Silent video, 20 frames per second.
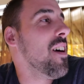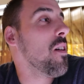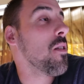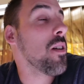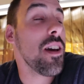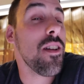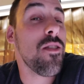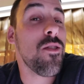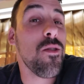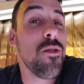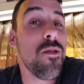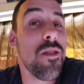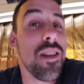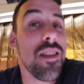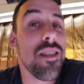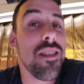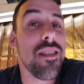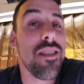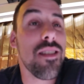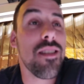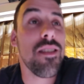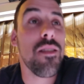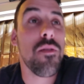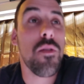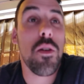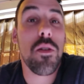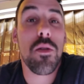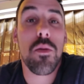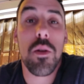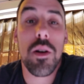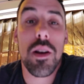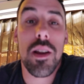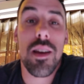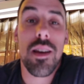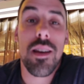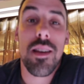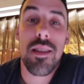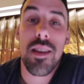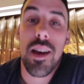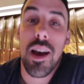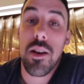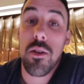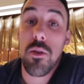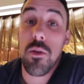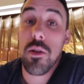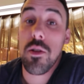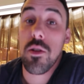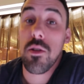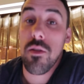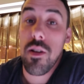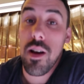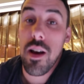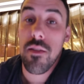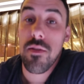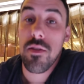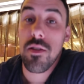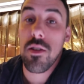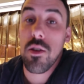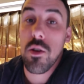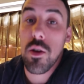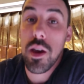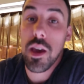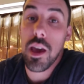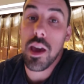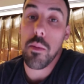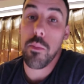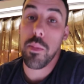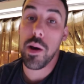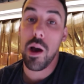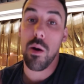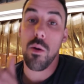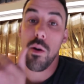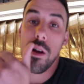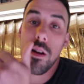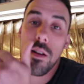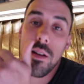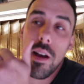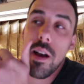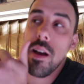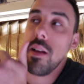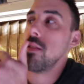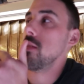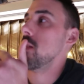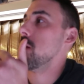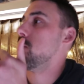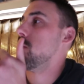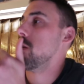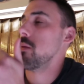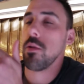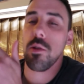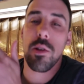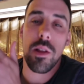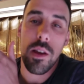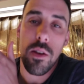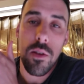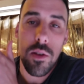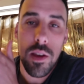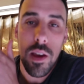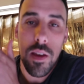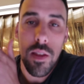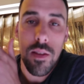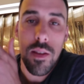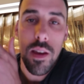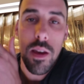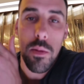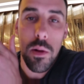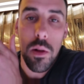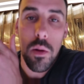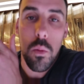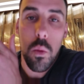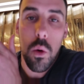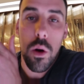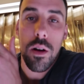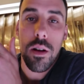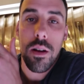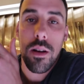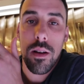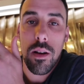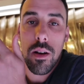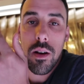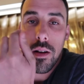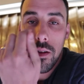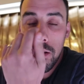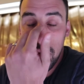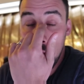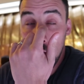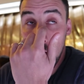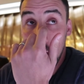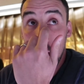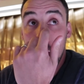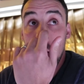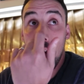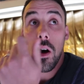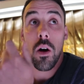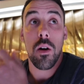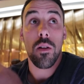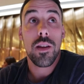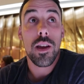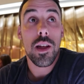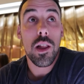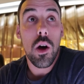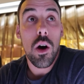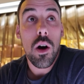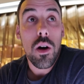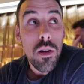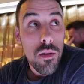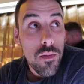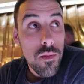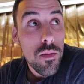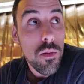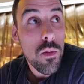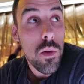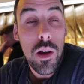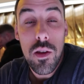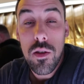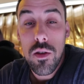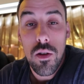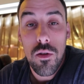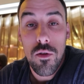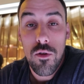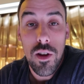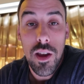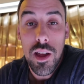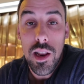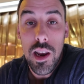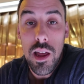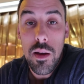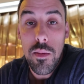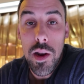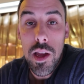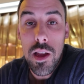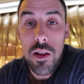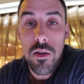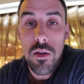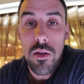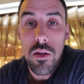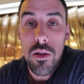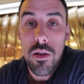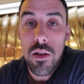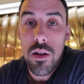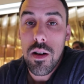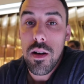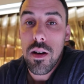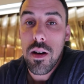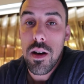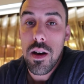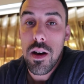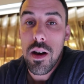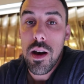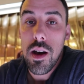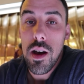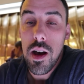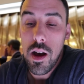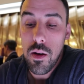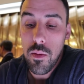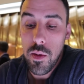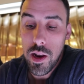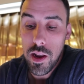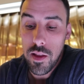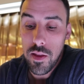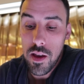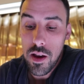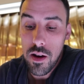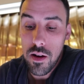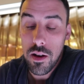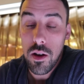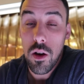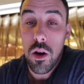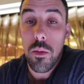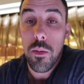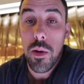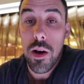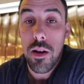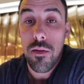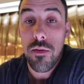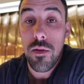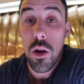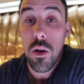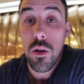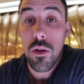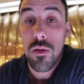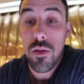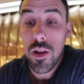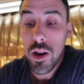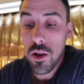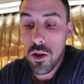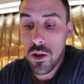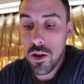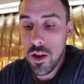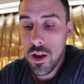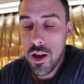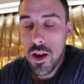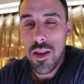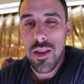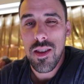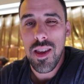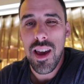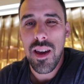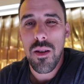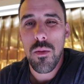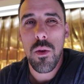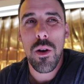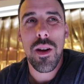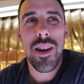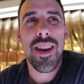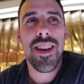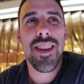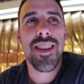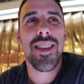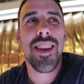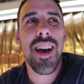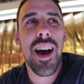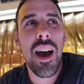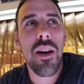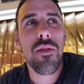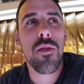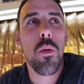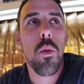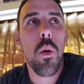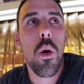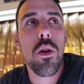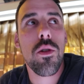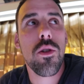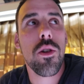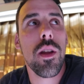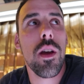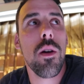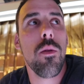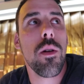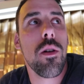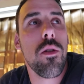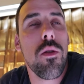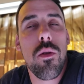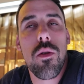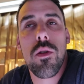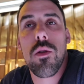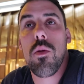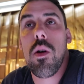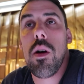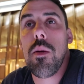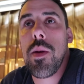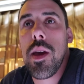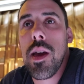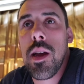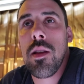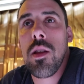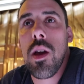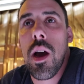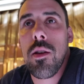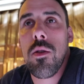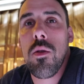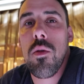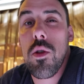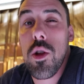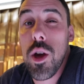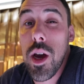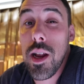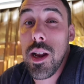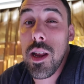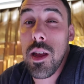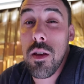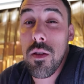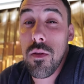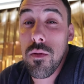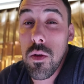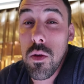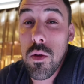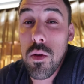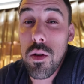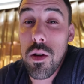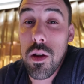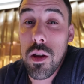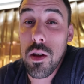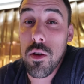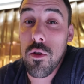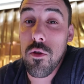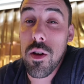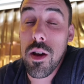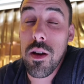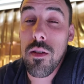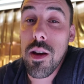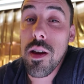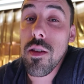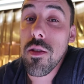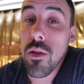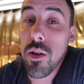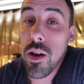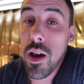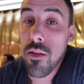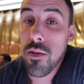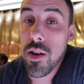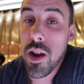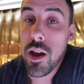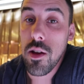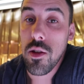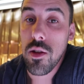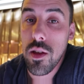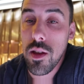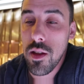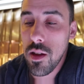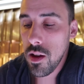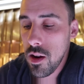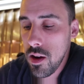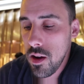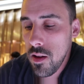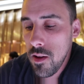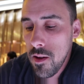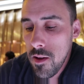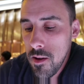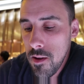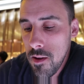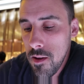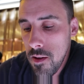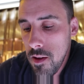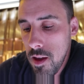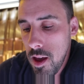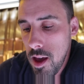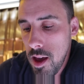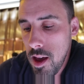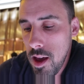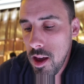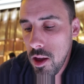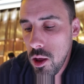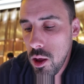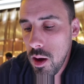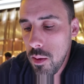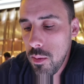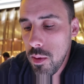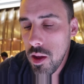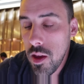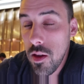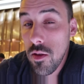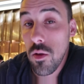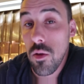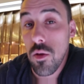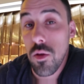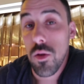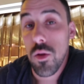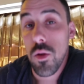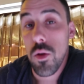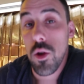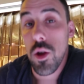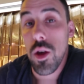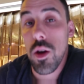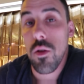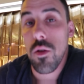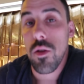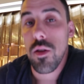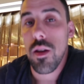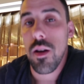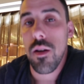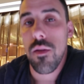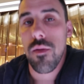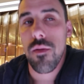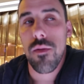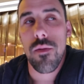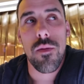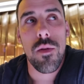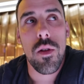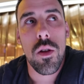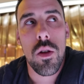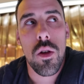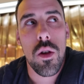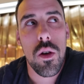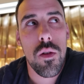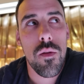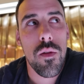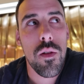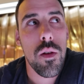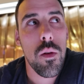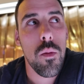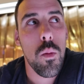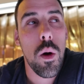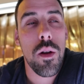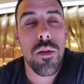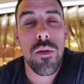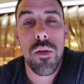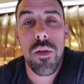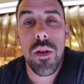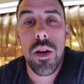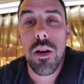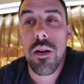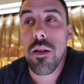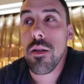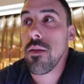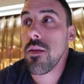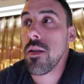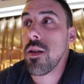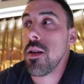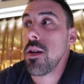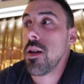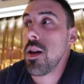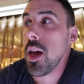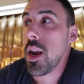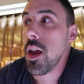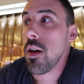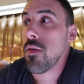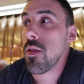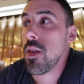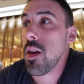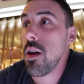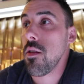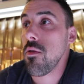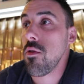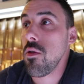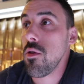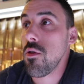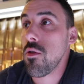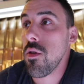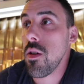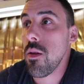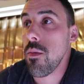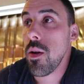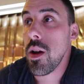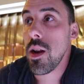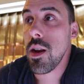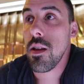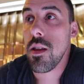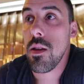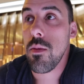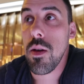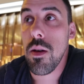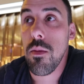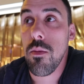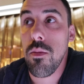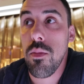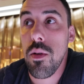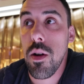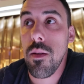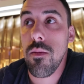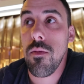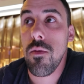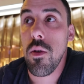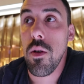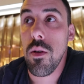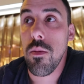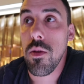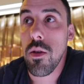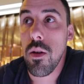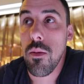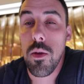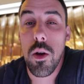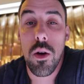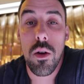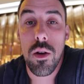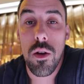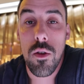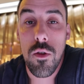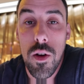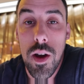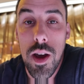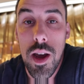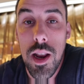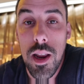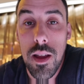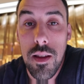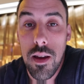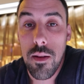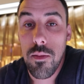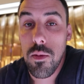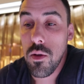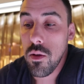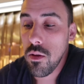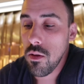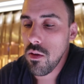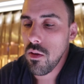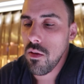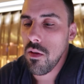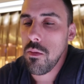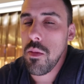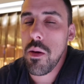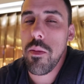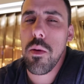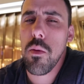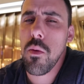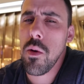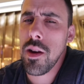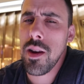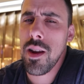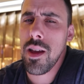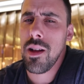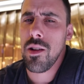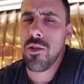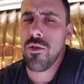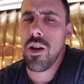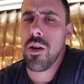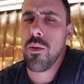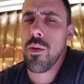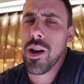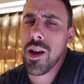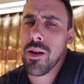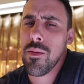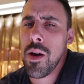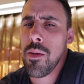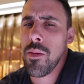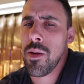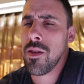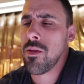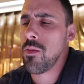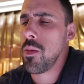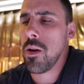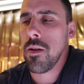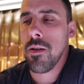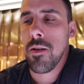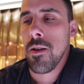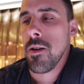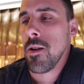Okay, two reasons. The first one is, I know in giraffes you can get power and they pretty much let you sit at the table and work all day long whilst you're drinking lemonade, so I went in there and got my vlogs finished. The second one is, I have to watch now with Crohn's what I'm eating. I know Chinese food can trigger it, so I haven't actually done Japanese or sushi or stuff, just for the one fear. And after that road trip, I need to be in prime form, so I'm not going to try it anytime soon. So maybe one day I'll try Wagamama's, but